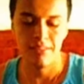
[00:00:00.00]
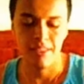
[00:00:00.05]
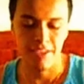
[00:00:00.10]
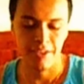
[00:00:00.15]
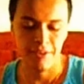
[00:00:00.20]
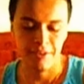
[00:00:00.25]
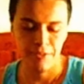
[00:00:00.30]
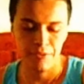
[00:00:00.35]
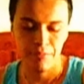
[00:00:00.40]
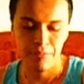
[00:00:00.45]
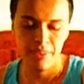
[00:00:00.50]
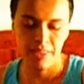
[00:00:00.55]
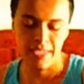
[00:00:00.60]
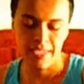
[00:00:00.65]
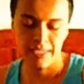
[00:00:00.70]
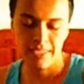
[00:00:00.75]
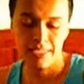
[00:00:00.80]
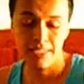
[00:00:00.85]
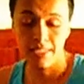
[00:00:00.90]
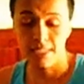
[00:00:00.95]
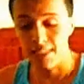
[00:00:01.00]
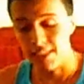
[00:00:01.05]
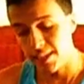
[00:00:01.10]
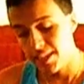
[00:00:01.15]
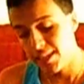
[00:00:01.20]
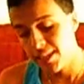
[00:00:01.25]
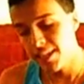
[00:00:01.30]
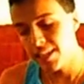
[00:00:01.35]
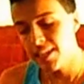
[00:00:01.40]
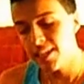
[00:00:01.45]
to like go places to
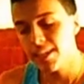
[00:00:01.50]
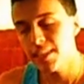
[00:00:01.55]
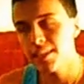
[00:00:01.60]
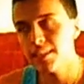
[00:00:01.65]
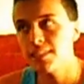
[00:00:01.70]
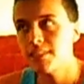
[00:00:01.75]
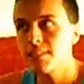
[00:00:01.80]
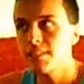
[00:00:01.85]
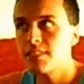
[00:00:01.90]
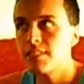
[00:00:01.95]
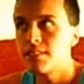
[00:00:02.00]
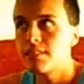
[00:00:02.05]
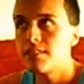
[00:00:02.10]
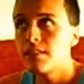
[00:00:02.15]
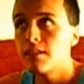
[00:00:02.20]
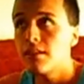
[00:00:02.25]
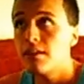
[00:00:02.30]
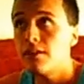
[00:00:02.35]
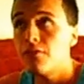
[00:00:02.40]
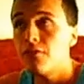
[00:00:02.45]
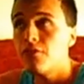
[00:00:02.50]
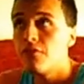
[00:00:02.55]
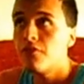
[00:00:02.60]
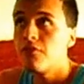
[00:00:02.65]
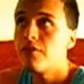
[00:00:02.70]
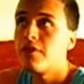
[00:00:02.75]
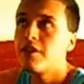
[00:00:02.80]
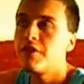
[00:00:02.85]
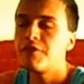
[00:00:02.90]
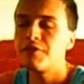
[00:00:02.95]
eat and stuff.
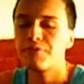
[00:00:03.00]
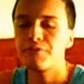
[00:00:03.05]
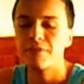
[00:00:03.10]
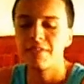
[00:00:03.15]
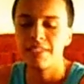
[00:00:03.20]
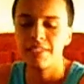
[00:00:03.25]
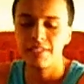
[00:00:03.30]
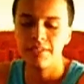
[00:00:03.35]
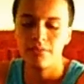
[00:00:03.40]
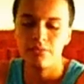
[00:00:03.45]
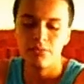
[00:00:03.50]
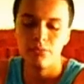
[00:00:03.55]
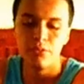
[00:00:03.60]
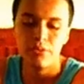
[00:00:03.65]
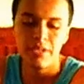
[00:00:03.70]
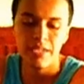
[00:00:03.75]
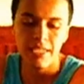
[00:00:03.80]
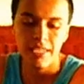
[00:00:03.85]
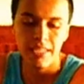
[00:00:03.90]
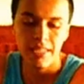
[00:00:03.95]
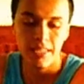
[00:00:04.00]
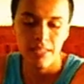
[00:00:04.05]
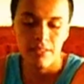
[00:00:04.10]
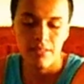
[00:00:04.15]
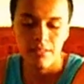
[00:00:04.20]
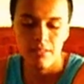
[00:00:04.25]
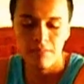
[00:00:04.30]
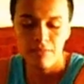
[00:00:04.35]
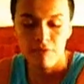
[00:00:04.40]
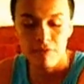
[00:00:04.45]
He was really sweet
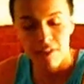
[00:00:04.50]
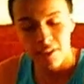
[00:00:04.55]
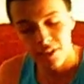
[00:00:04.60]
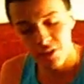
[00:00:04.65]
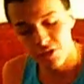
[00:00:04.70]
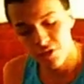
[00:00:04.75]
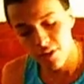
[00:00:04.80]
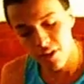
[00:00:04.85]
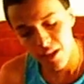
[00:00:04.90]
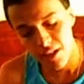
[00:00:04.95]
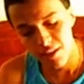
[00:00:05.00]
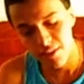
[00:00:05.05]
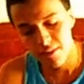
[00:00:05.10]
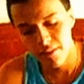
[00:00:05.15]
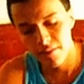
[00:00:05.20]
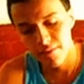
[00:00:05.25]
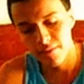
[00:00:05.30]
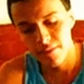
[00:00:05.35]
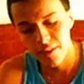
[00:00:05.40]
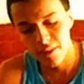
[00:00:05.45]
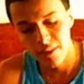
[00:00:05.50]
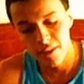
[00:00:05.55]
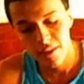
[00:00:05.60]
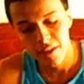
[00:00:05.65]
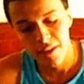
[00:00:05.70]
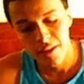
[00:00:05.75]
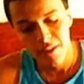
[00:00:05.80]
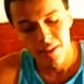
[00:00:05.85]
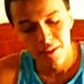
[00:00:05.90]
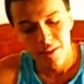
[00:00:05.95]
and very attractive, and
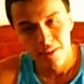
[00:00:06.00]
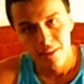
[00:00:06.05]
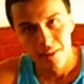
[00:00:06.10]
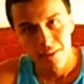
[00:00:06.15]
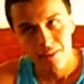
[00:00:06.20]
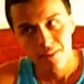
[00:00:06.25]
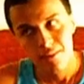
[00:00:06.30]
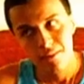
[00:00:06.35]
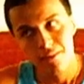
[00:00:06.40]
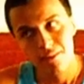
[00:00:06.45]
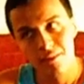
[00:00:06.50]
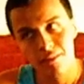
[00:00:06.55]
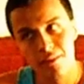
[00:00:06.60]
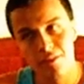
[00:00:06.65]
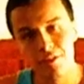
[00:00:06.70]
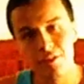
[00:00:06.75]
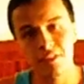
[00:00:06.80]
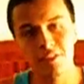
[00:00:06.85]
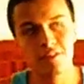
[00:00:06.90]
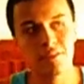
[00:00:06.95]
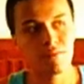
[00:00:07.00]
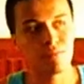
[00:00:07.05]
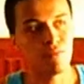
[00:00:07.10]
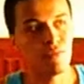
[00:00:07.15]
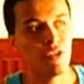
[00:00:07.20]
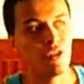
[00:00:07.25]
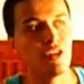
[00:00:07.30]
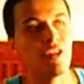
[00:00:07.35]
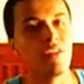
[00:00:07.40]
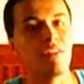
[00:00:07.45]
he was
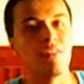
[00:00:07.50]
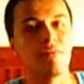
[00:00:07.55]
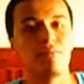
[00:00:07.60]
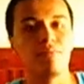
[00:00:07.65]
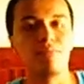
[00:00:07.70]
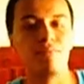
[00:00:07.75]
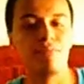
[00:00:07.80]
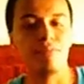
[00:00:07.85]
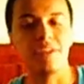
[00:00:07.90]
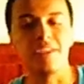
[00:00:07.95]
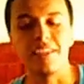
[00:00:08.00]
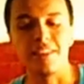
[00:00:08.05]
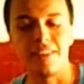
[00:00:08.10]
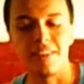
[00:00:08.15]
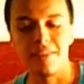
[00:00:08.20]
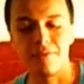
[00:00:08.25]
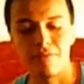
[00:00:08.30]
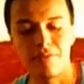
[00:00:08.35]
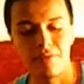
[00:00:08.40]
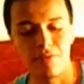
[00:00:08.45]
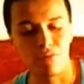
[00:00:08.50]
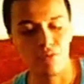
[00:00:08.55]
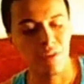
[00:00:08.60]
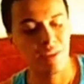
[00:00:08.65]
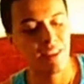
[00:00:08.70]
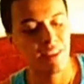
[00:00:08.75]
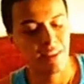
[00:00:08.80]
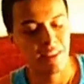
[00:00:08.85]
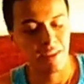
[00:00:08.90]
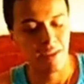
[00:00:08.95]
smart. But the
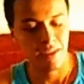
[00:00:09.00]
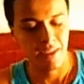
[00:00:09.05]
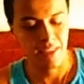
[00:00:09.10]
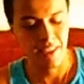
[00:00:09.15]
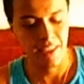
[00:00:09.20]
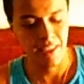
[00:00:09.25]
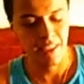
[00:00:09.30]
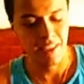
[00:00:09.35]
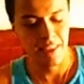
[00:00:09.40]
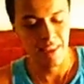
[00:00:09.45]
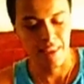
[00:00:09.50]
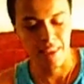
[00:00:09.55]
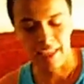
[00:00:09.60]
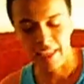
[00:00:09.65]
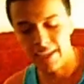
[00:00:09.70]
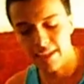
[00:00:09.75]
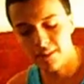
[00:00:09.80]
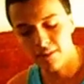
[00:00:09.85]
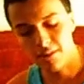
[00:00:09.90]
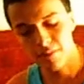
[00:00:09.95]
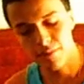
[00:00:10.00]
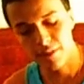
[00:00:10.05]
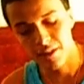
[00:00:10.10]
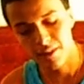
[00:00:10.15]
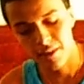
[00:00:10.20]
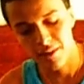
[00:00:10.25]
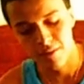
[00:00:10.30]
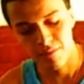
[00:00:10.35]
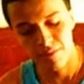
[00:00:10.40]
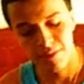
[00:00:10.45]
one thing I didn't like
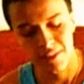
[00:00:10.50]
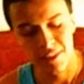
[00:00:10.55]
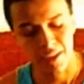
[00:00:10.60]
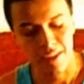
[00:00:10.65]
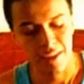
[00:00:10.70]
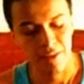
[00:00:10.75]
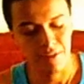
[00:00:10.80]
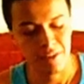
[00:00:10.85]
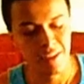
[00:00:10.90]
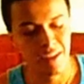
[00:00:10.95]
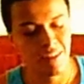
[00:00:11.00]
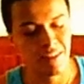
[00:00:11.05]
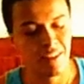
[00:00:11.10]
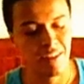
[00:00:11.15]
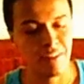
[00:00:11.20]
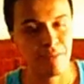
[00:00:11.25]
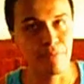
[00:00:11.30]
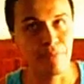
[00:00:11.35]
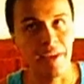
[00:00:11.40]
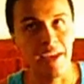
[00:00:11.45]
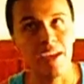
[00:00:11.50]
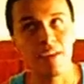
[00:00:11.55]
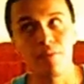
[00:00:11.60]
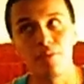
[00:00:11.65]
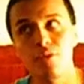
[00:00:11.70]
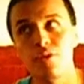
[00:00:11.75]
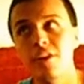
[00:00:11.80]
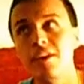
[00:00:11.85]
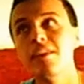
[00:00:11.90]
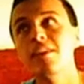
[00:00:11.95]
about him is that he was kind of like a
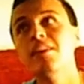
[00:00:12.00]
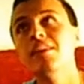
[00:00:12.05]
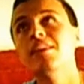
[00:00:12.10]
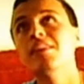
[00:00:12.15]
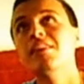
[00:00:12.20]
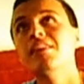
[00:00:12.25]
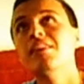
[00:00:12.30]
bad boy